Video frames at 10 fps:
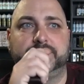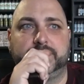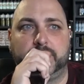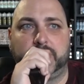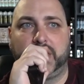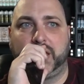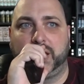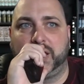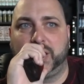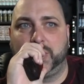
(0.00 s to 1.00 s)

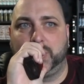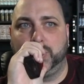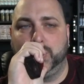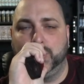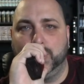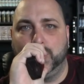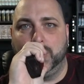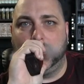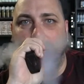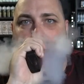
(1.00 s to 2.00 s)

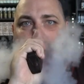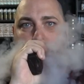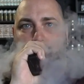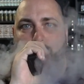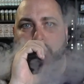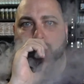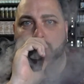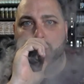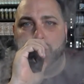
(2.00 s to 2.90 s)
(no one is talking)